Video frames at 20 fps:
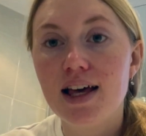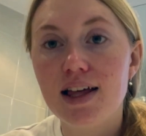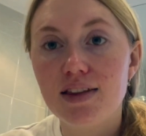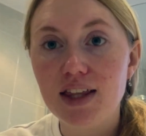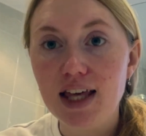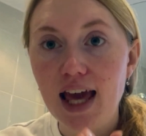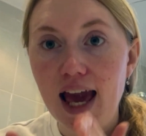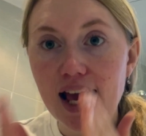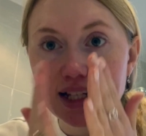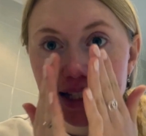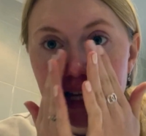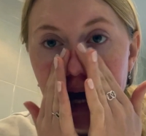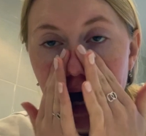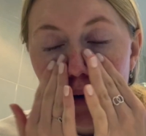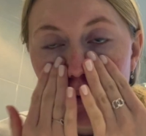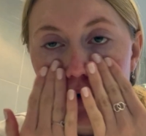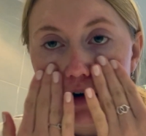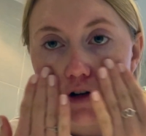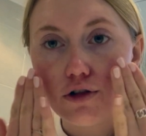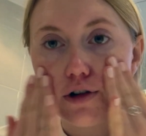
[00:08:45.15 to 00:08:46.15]
the
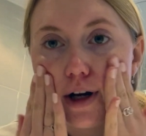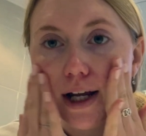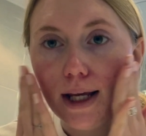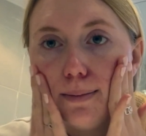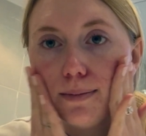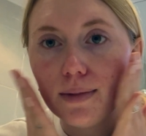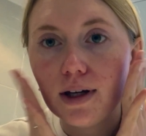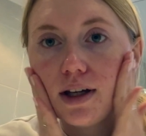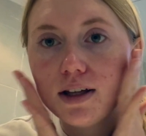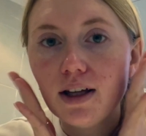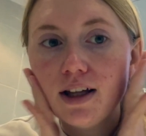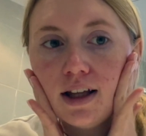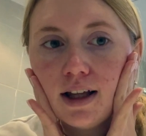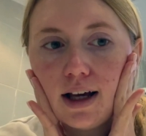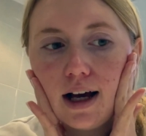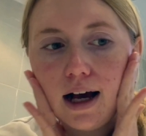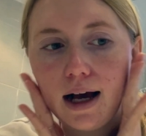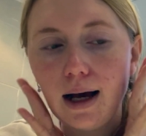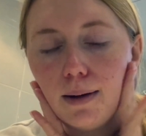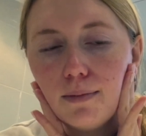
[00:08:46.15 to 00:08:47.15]
8-hour cream
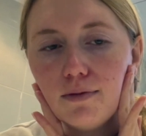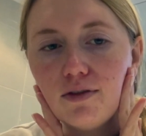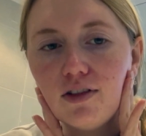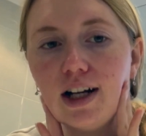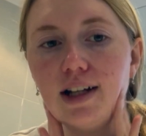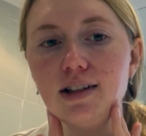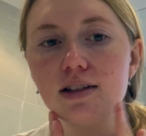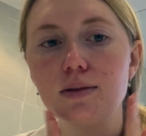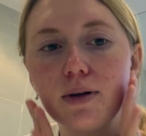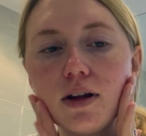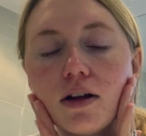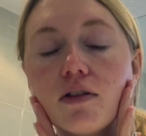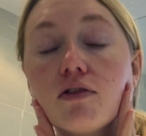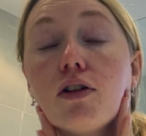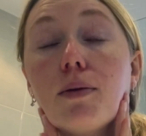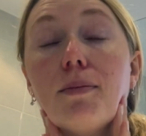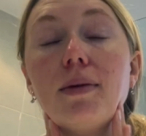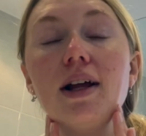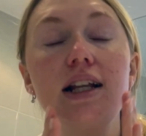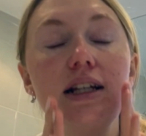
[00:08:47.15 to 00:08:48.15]

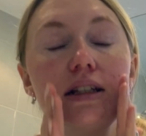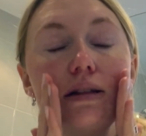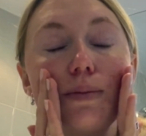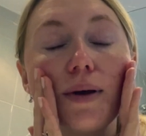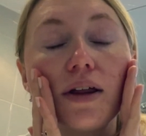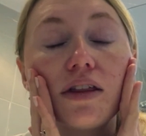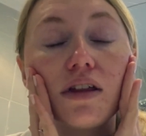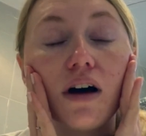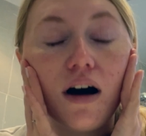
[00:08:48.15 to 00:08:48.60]
from Elizabeth